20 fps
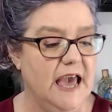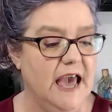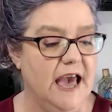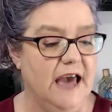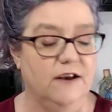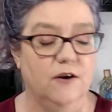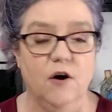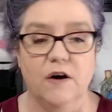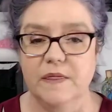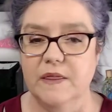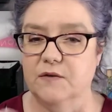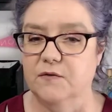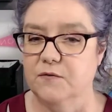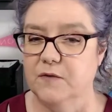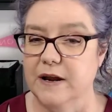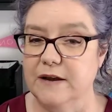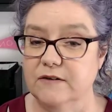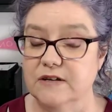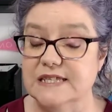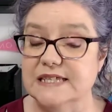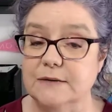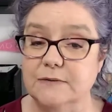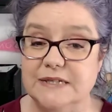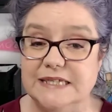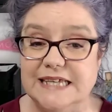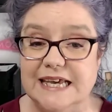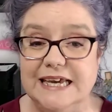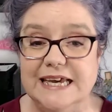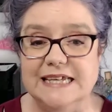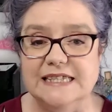And on the fragrance, I would
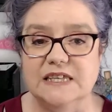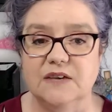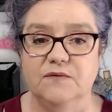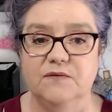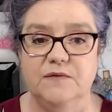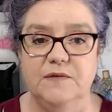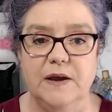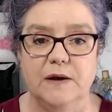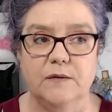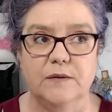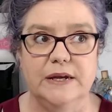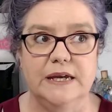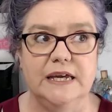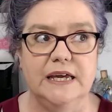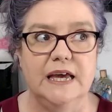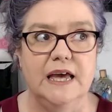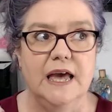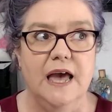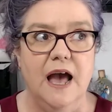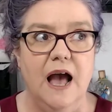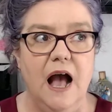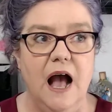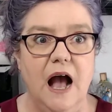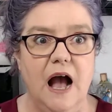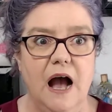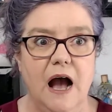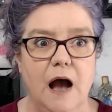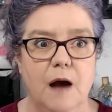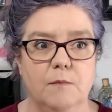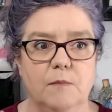say it's a very
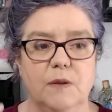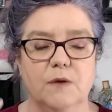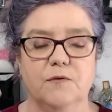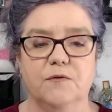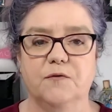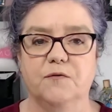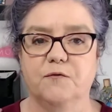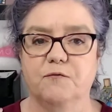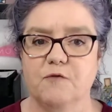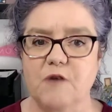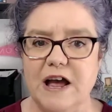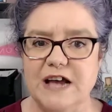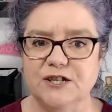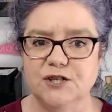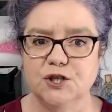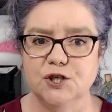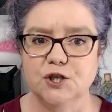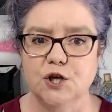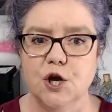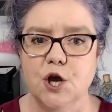um, fresh